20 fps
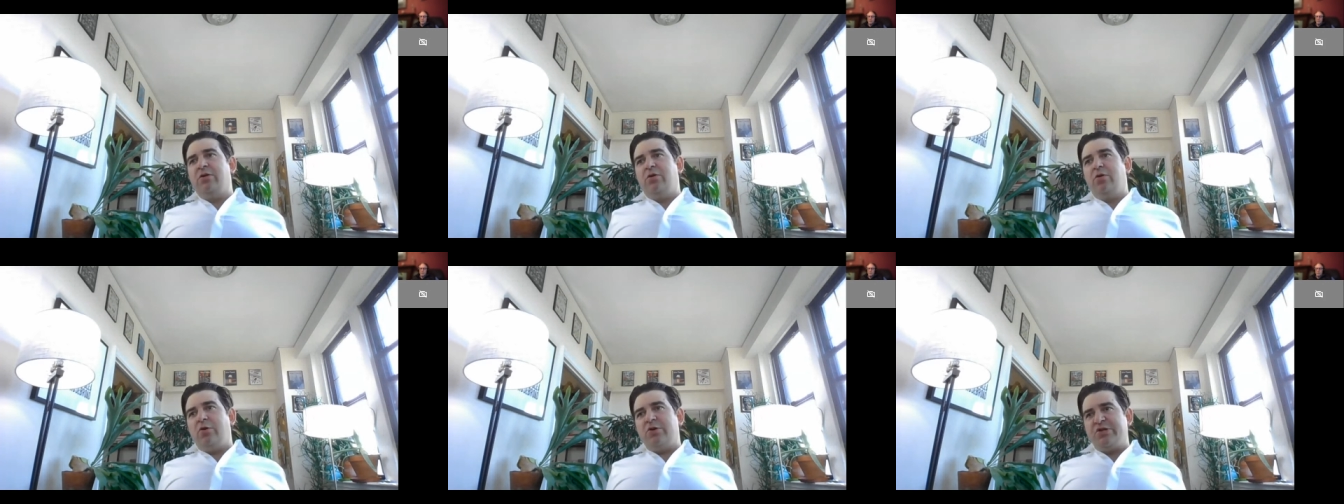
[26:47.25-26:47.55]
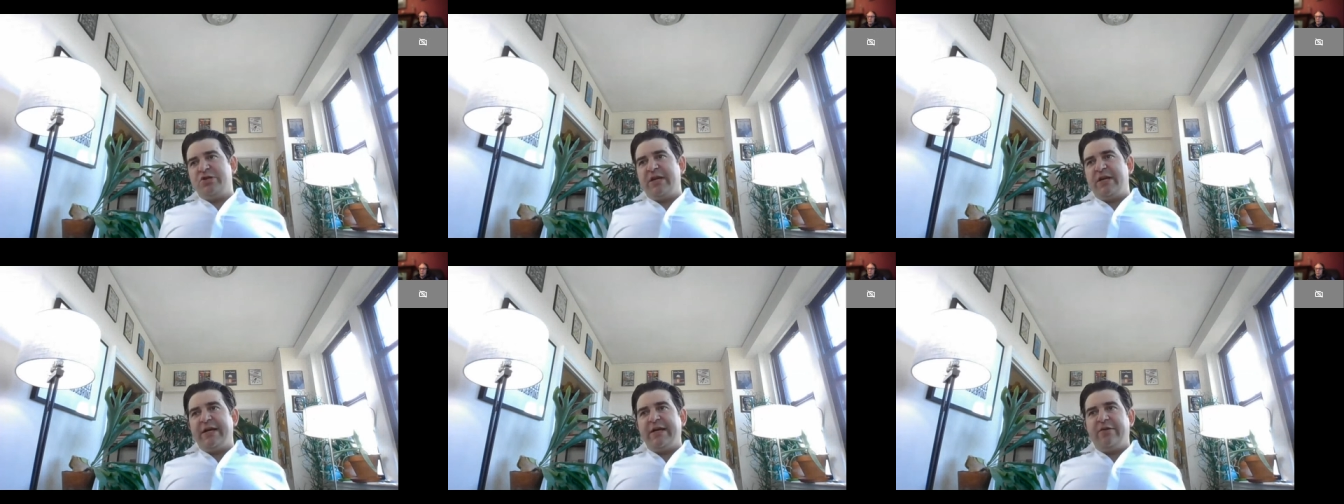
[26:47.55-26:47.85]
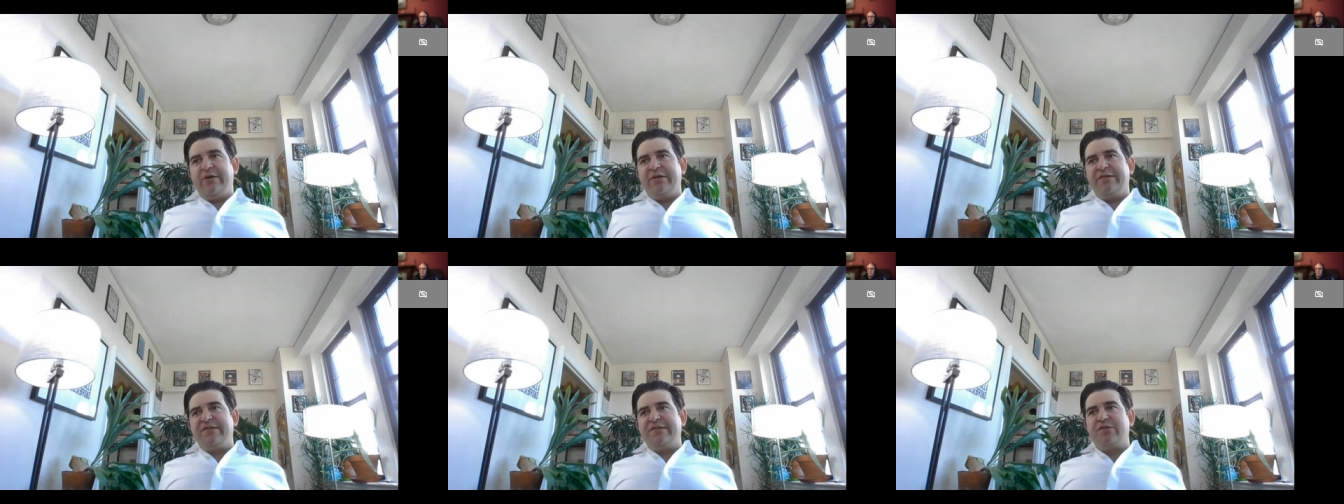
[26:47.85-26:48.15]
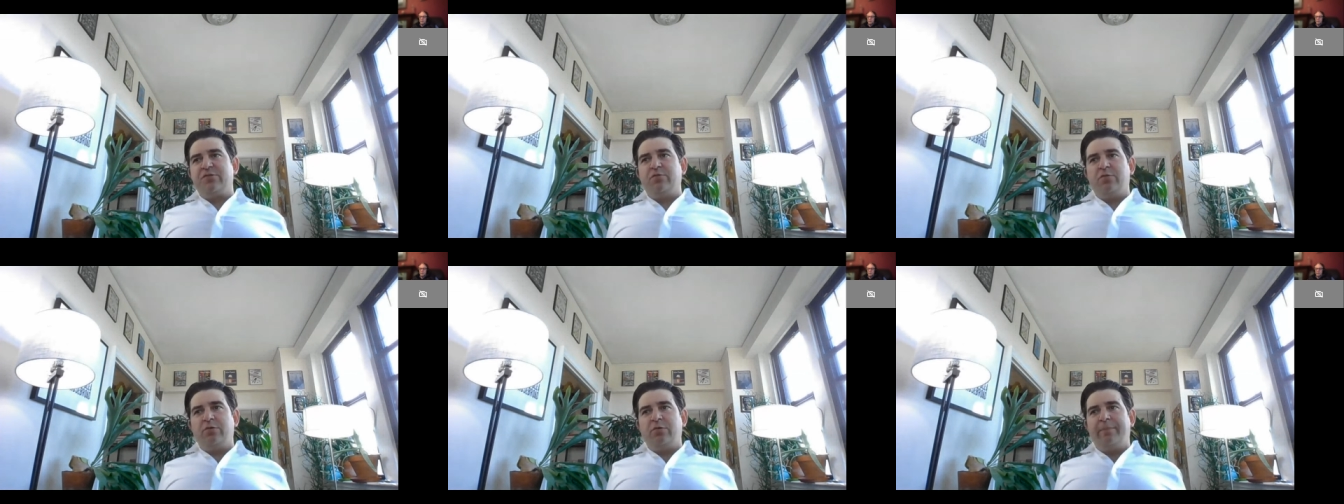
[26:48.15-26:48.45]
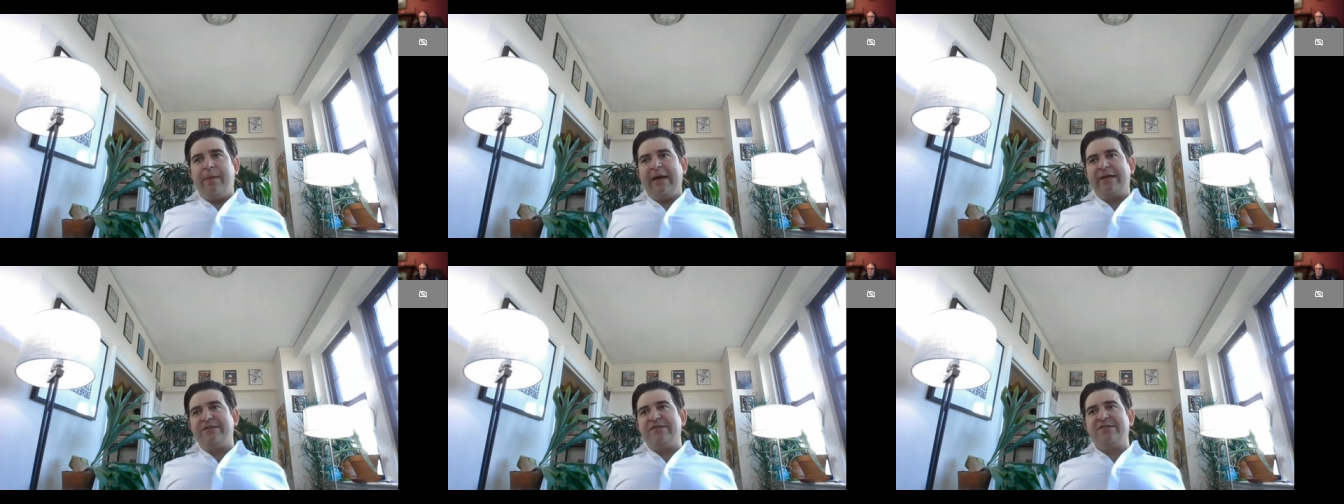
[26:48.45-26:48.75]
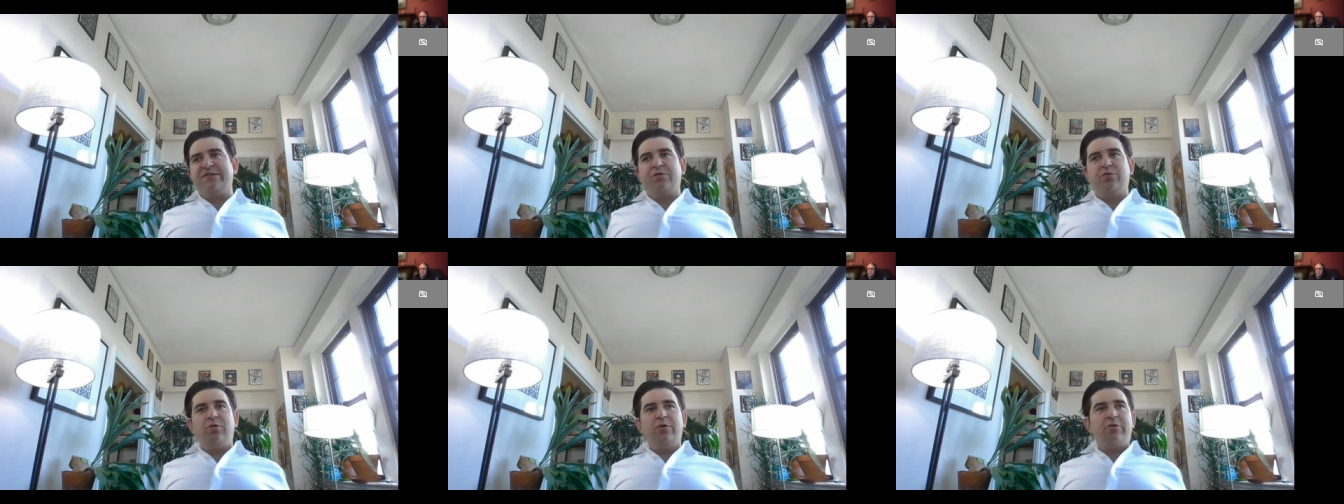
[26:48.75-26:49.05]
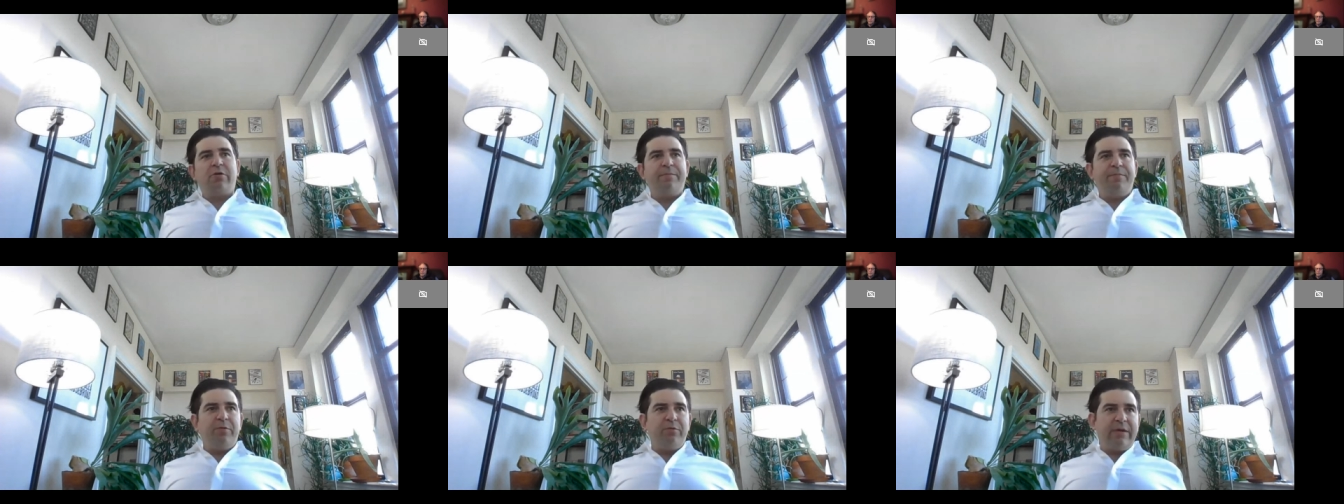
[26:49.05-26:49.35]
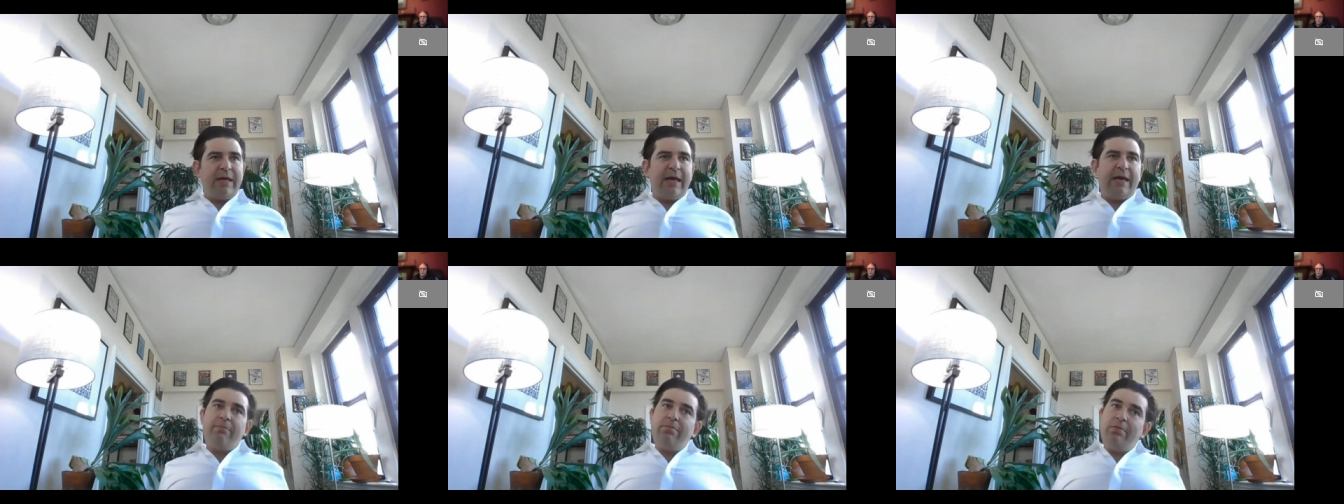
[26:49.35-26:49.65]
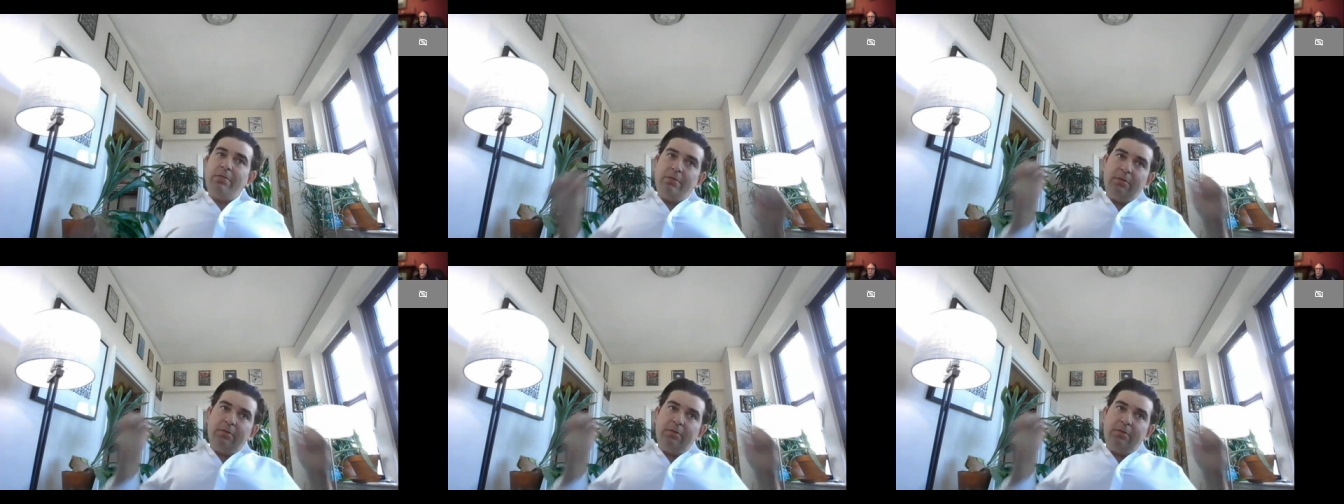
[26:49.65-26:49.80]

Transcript: or should I go to school, back to school, or a boot camp?